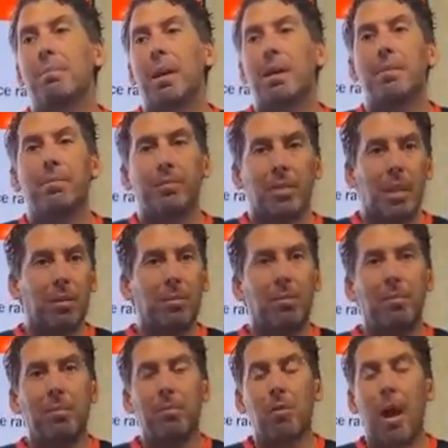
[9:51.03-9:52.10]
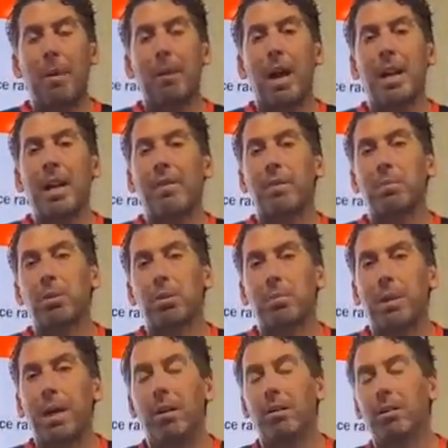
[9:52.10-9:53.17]
But, you know, Rob and I never blew
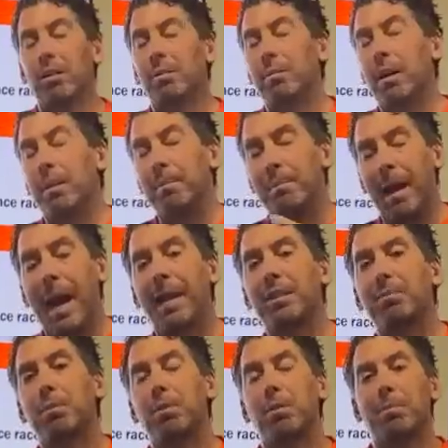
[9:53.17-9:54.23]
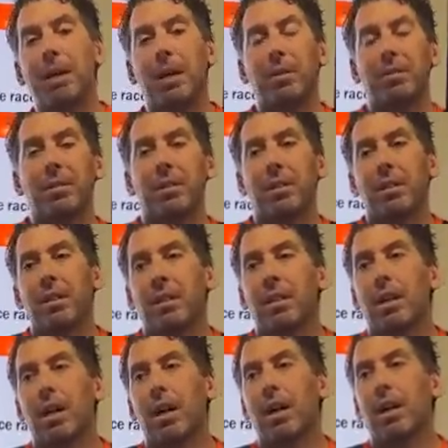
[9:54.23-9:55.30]
a belt, but Max blew a belt.
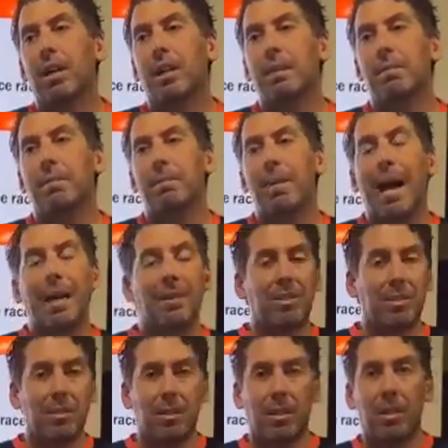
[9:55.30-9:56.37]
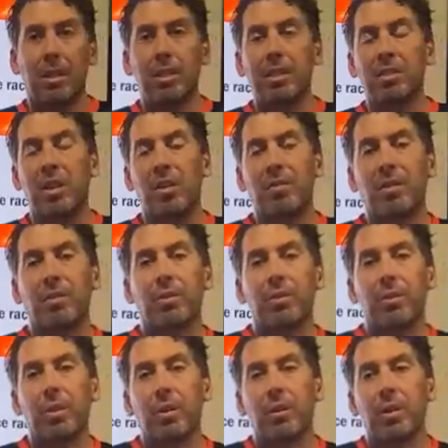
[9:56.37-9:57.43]
Max got his air
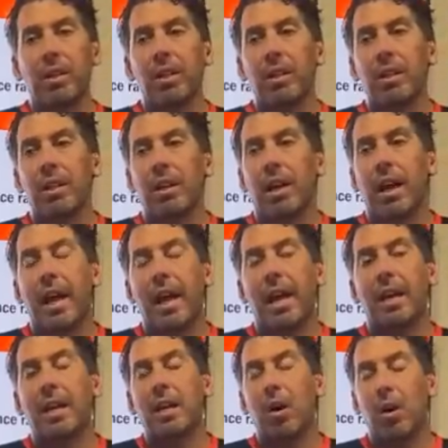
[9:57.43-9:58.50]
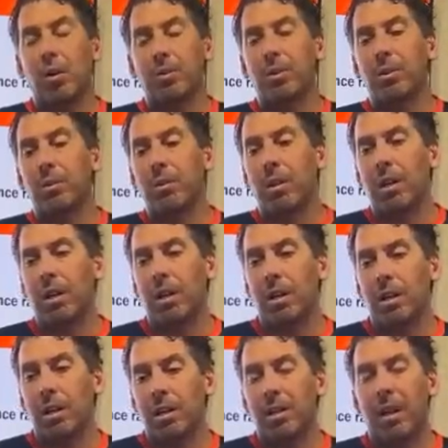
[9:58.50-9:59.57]
filters dirty, and he
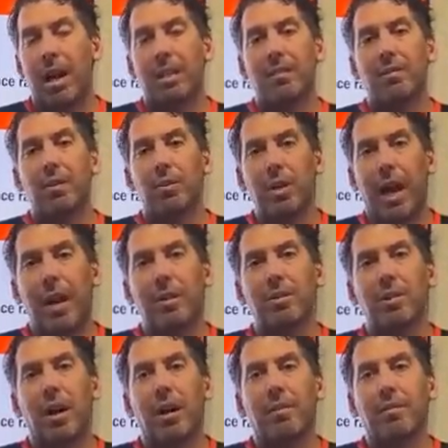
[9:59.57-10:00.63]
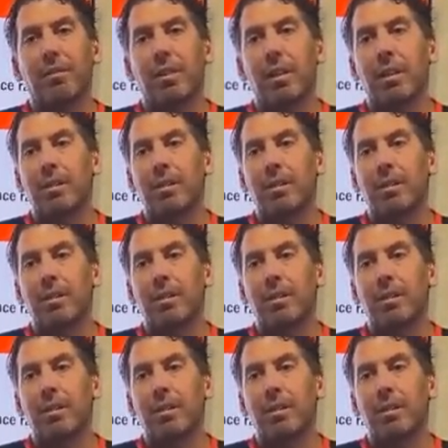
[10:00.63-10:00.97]
also knocked a few tires off.